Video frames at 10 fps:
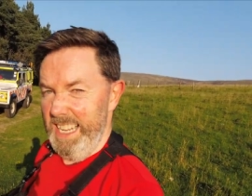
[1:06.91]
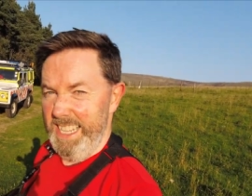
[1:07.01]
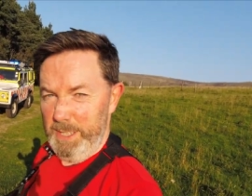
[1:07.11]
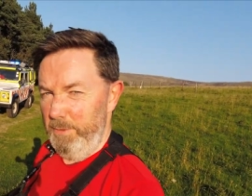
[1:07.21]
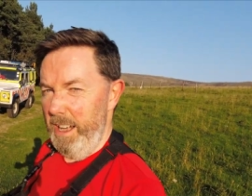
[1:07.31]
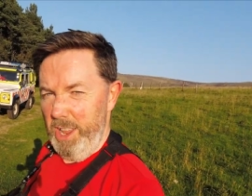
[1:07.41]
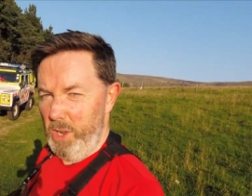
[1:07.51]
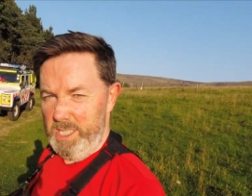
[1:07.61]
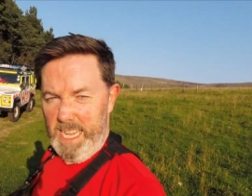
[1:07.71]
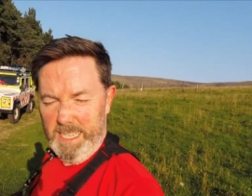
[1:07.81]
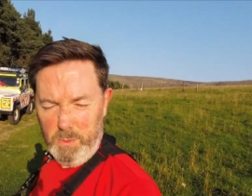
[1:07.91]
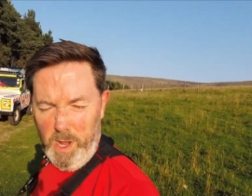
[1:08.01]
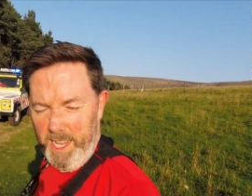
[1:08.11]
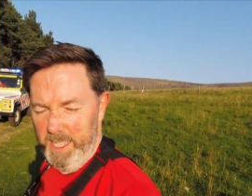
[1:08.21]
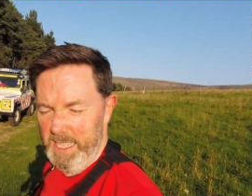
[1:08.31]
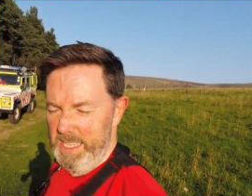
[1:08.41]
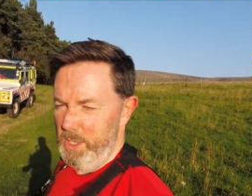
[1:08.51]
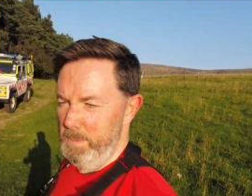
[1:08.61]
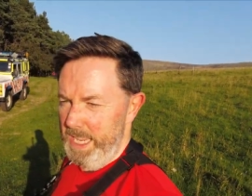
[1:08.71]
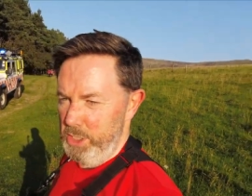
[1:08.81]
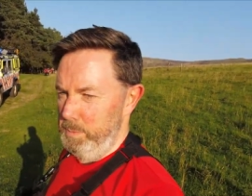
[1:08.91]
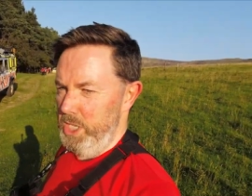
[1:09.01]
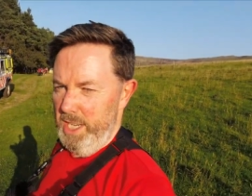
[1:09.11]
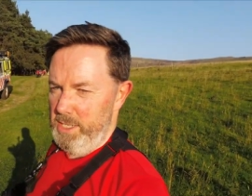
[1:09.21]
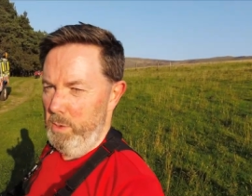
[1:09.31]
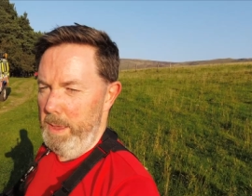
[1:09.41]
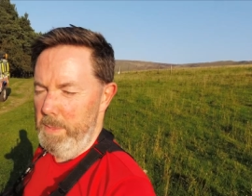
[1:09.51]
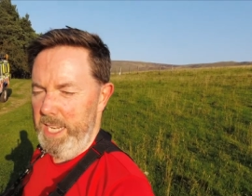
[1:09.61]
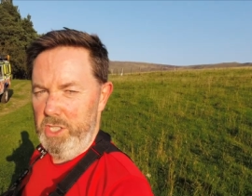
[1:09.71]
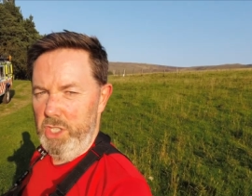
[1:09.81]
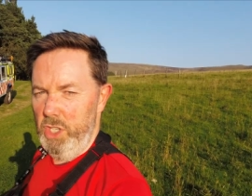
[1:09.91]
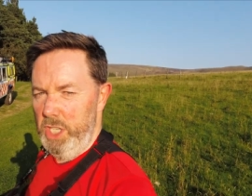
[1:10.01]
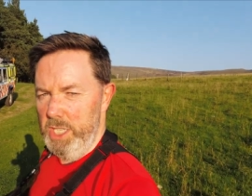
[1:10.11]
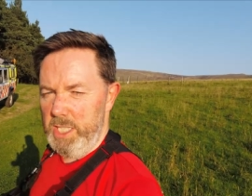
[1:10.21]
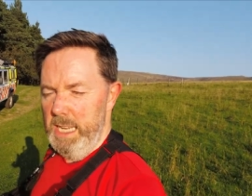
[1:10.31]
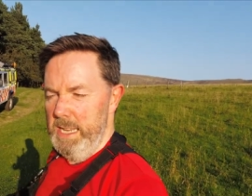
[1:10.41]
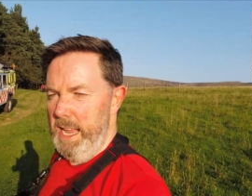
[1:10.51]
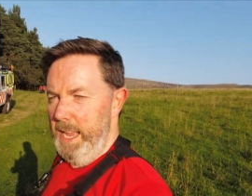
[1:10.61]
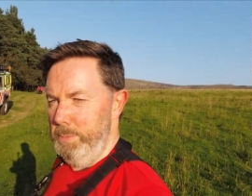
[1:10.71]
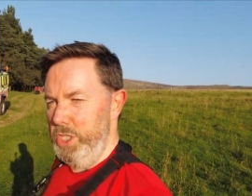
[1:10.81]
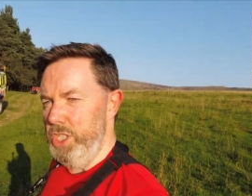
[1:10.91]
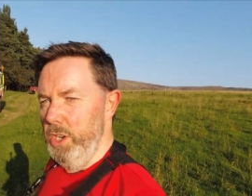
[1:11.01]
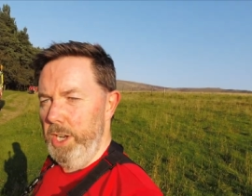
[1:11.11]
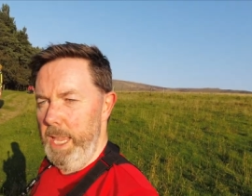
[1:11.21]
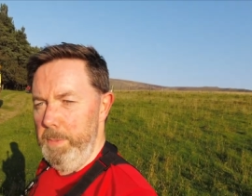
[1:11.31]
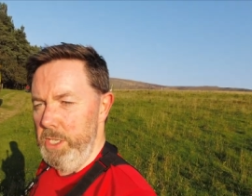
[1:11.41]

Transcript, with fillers: It's a very hot day as well, so it might just be she hasn't quite managed her sugars, uh, but she's still got a hip